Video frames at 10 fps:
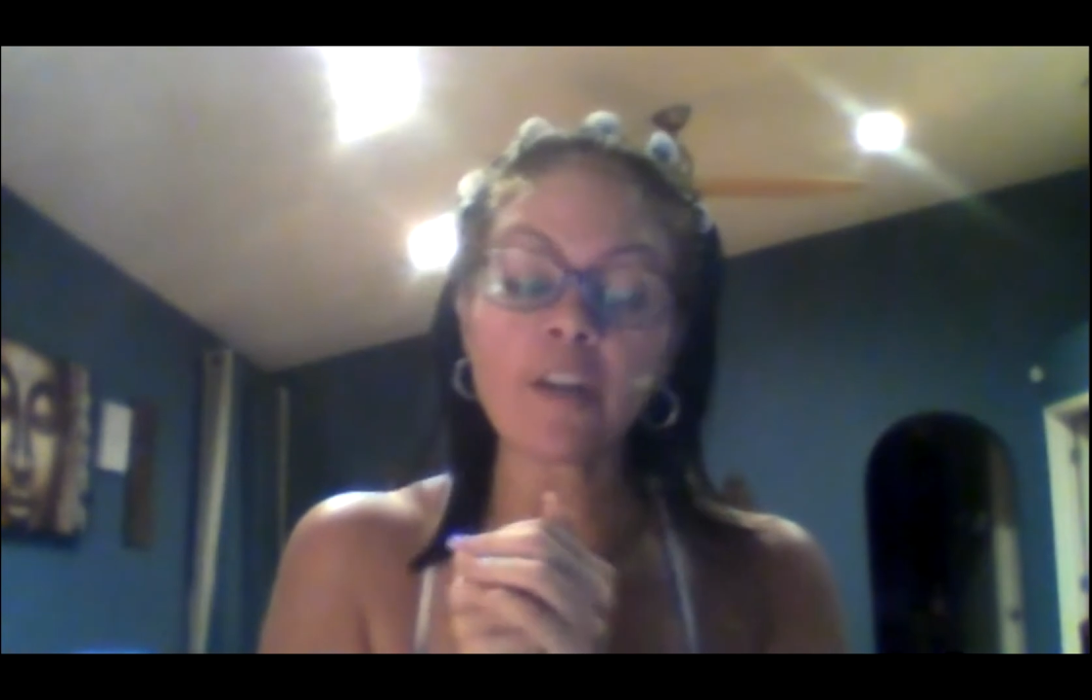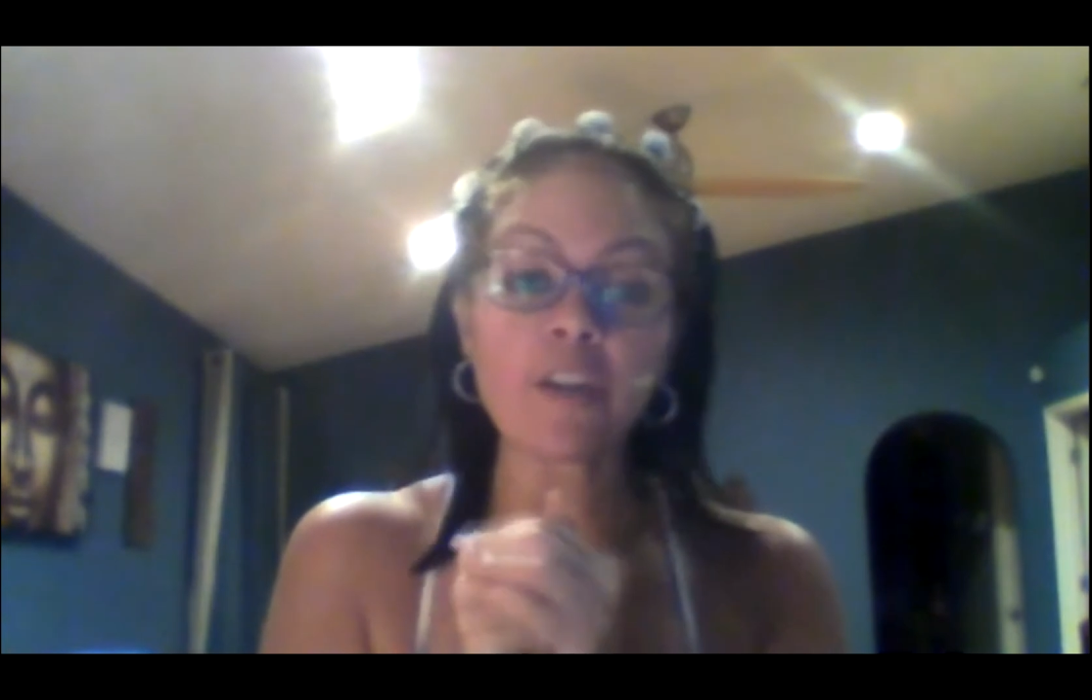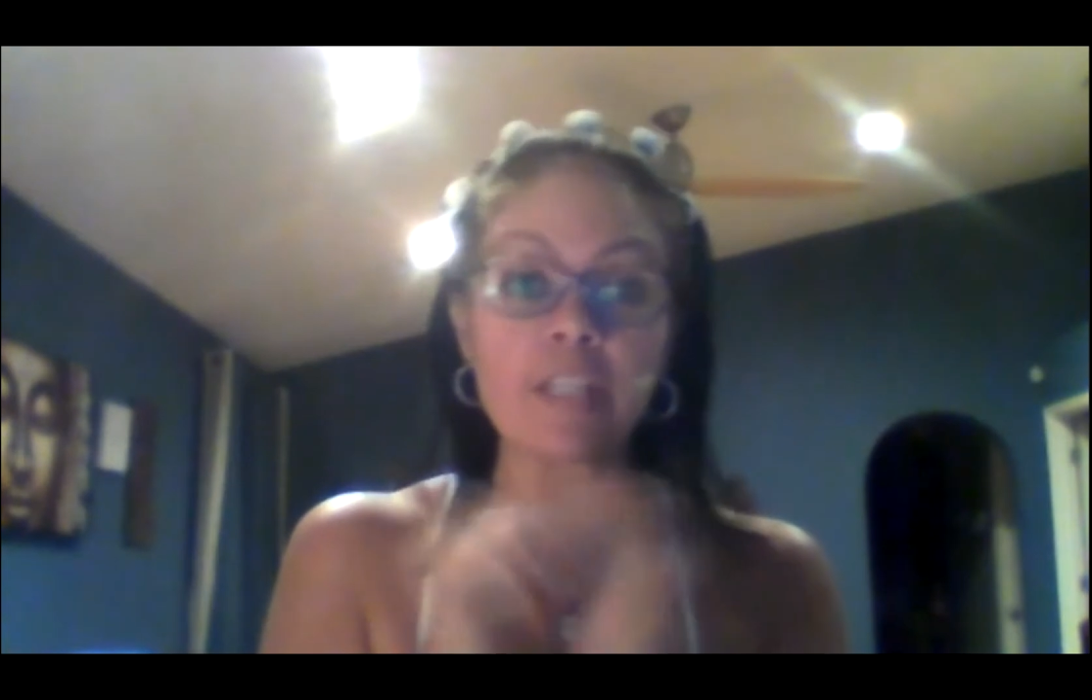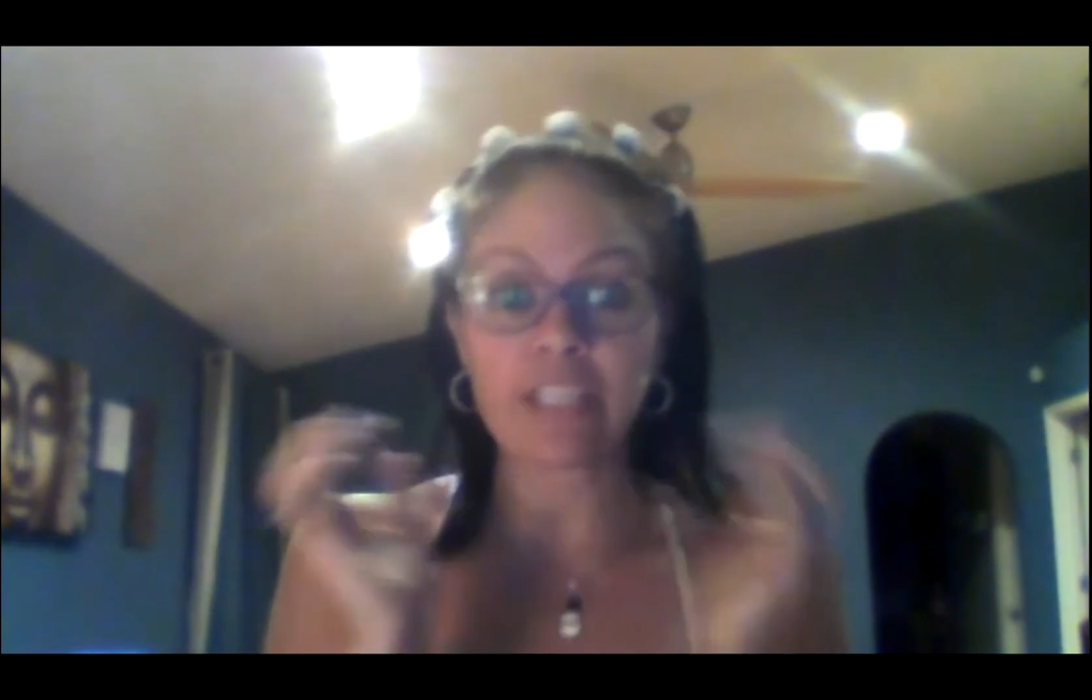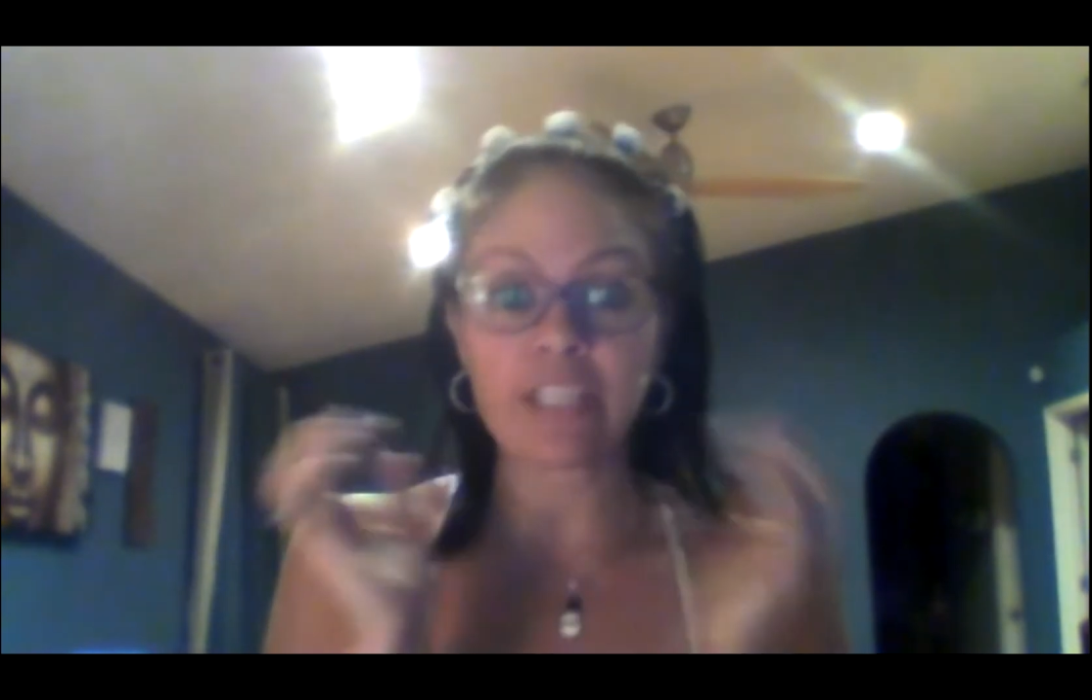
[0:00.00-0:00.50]

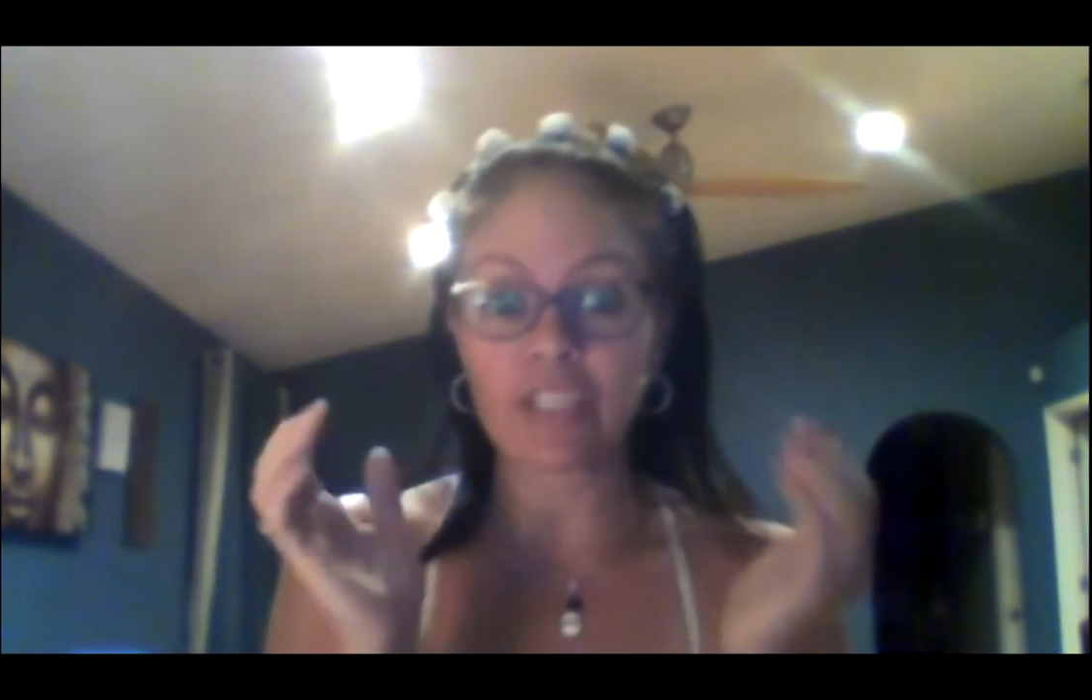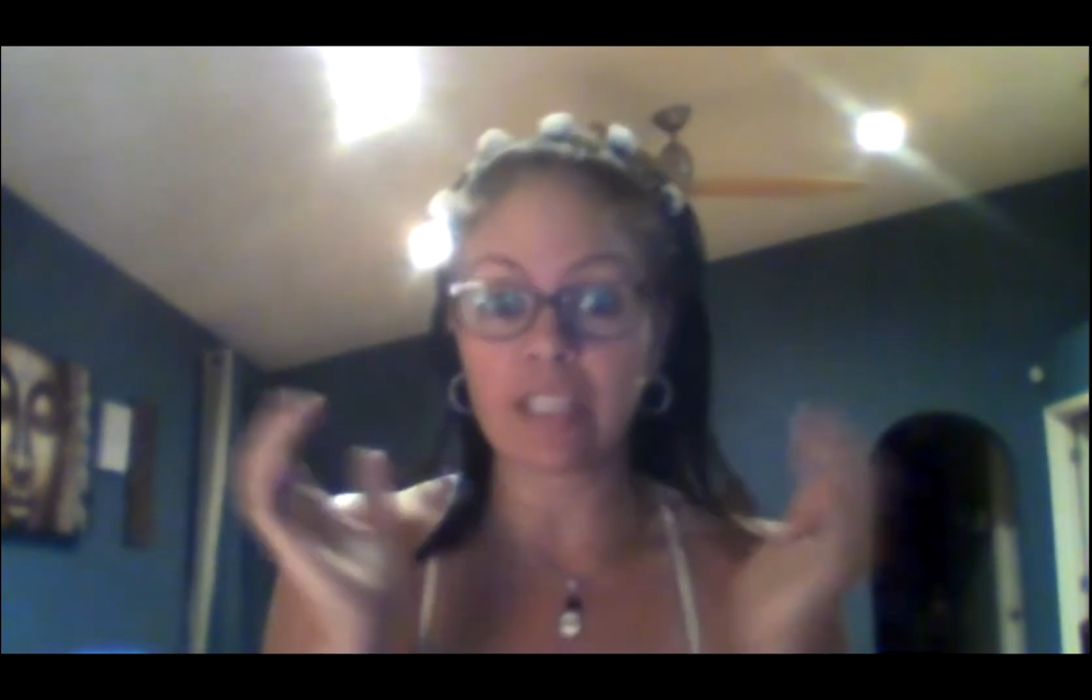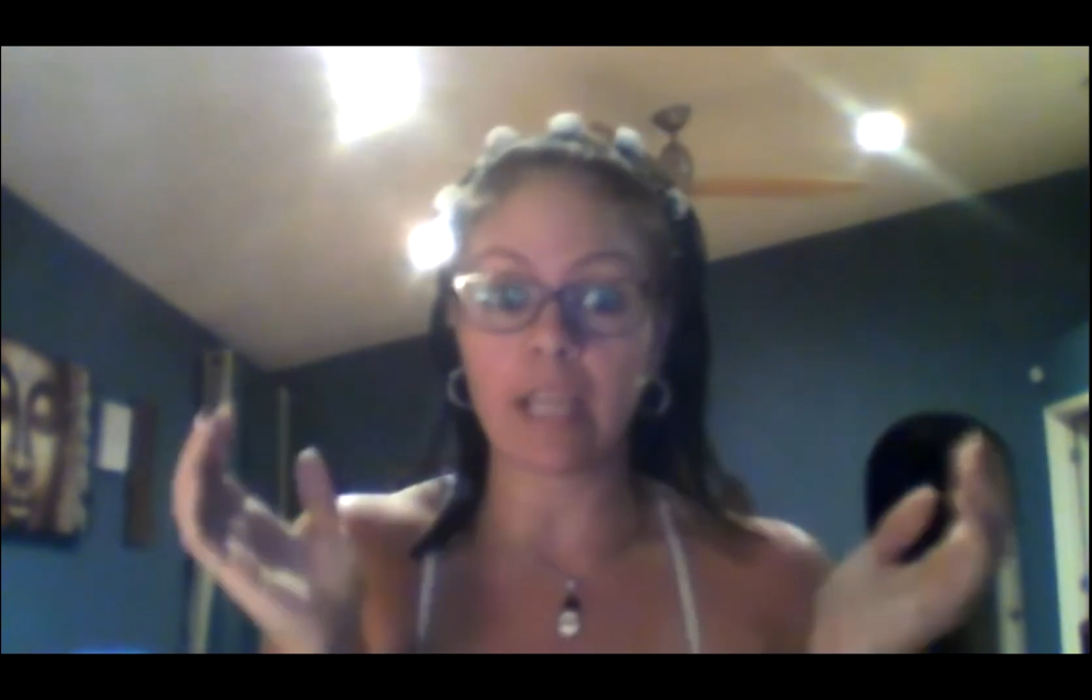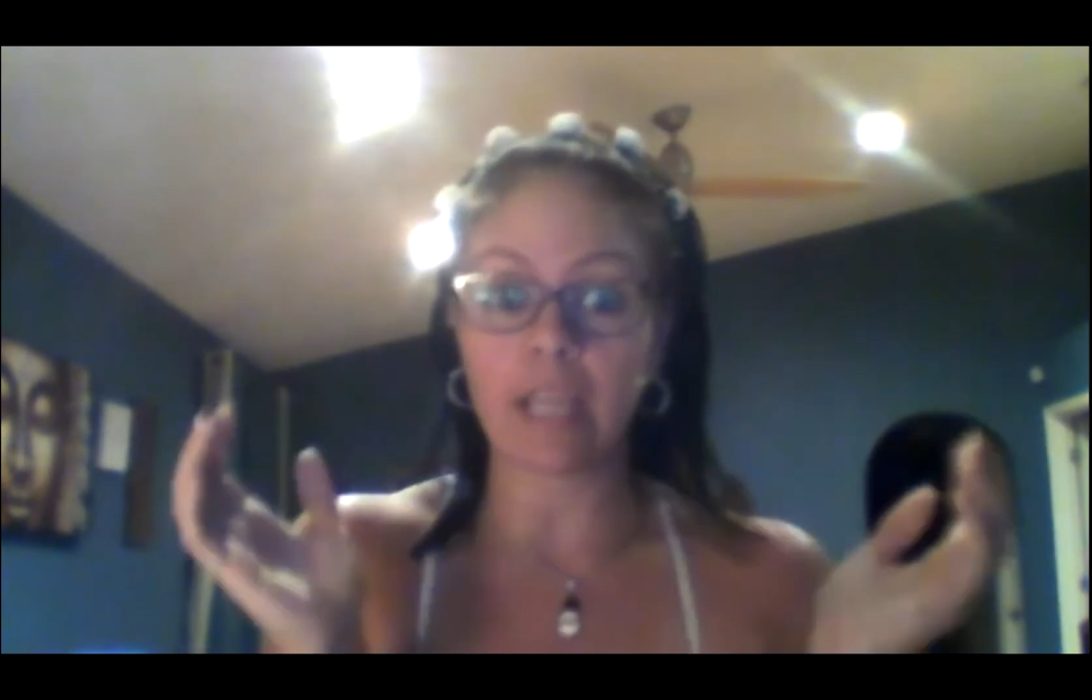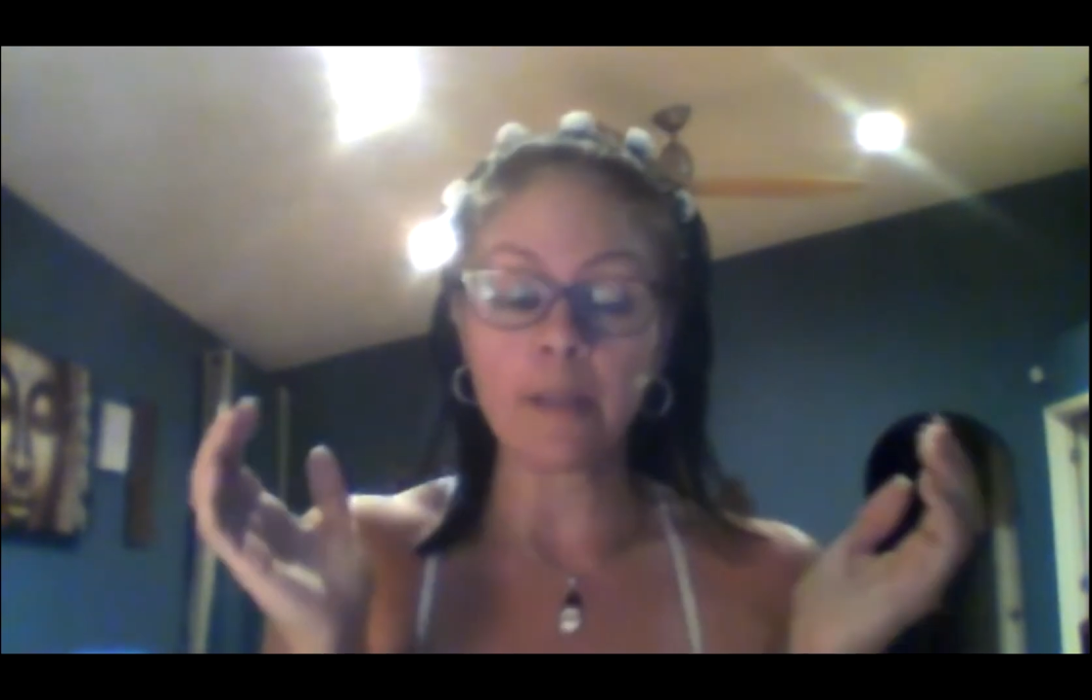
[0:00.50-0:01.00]
because I just
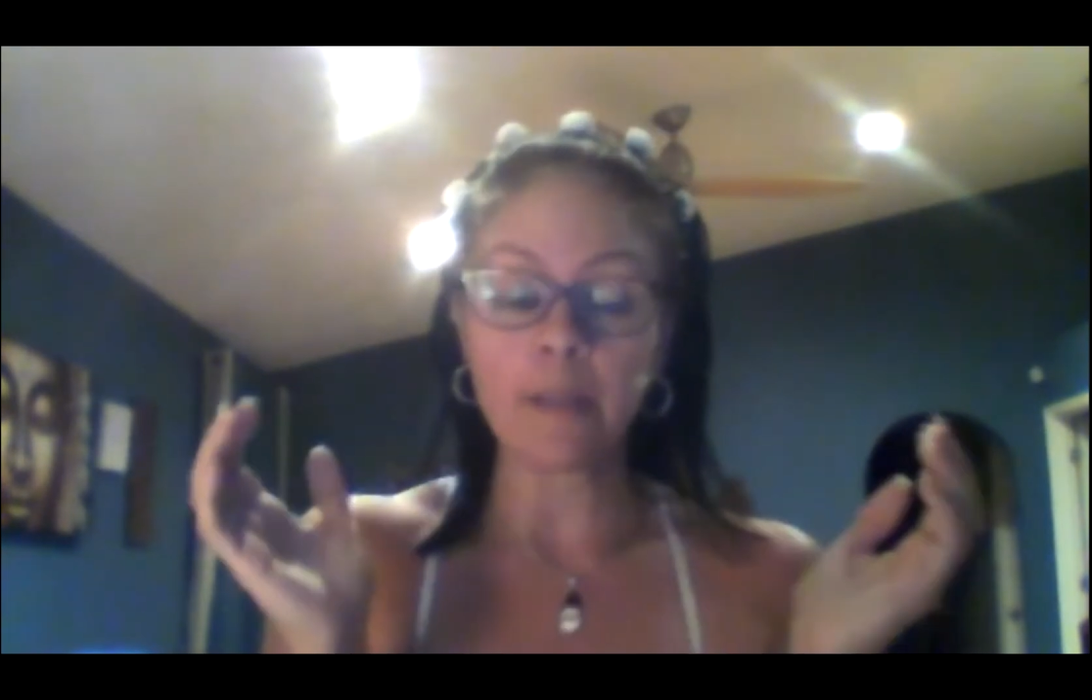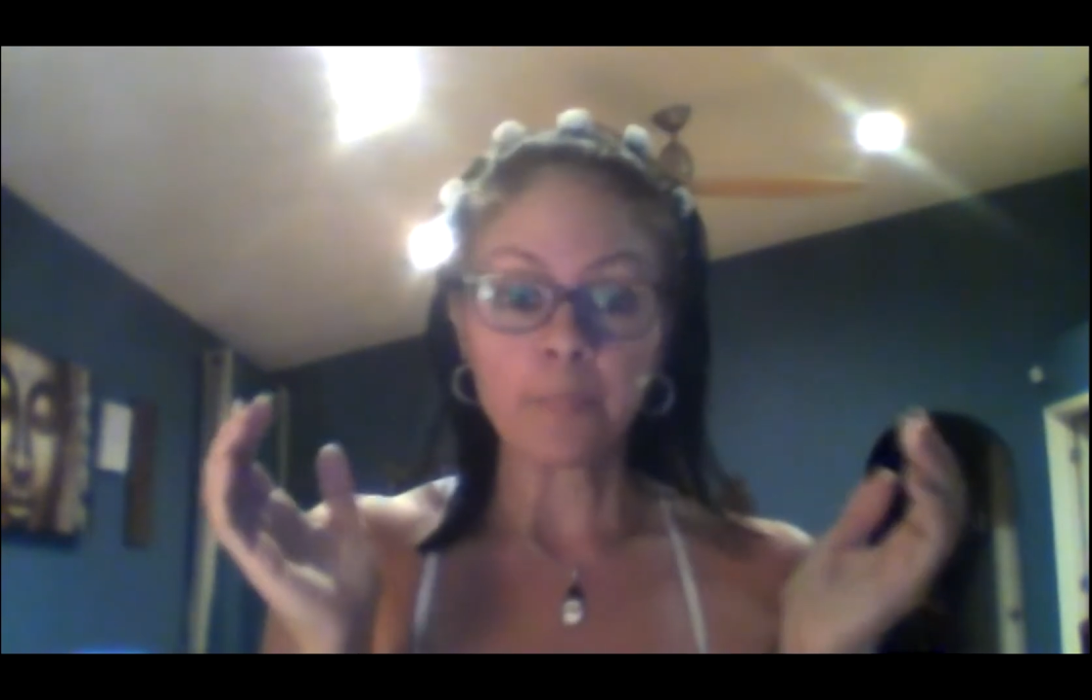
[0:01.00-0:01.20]
can't